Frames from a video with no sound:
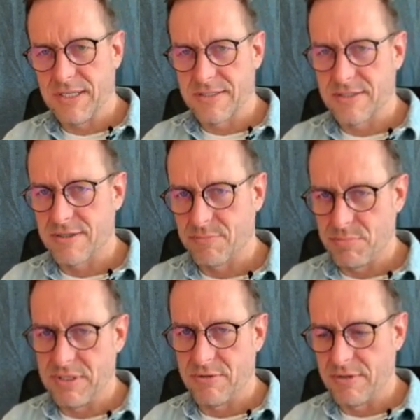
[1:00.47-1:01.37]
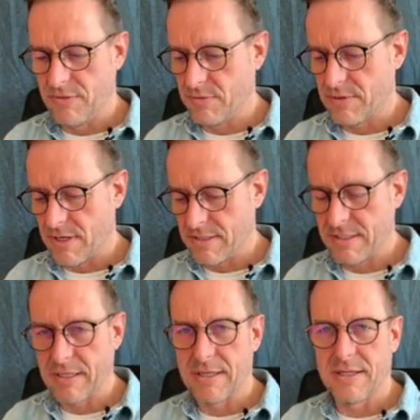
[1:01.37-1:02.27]
It's a peer-reviewed
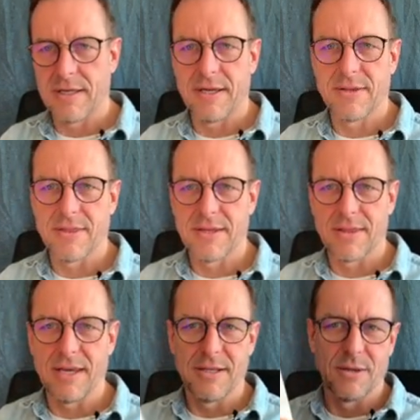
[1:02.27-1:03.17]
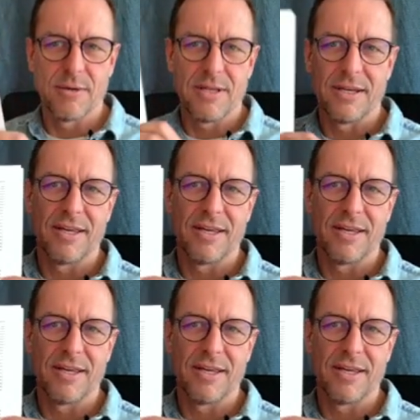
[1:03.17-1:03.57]
article, and they look like